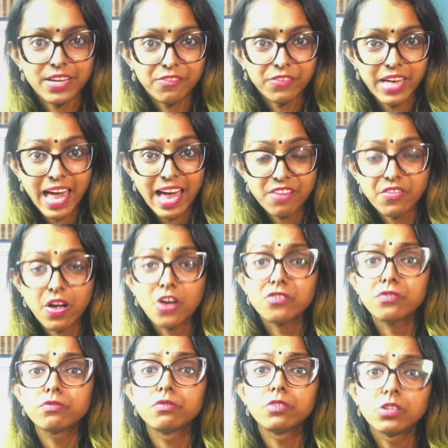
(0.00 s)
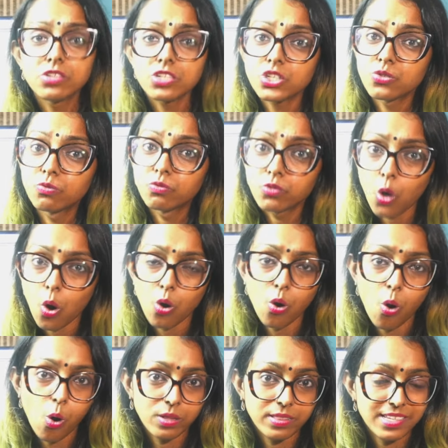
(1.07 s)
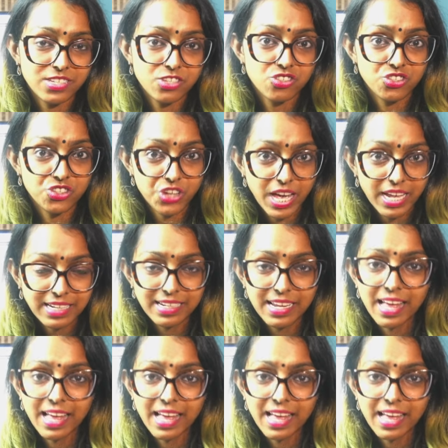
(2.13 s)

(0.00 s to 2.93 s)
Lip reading: we have our first vlog on this channel,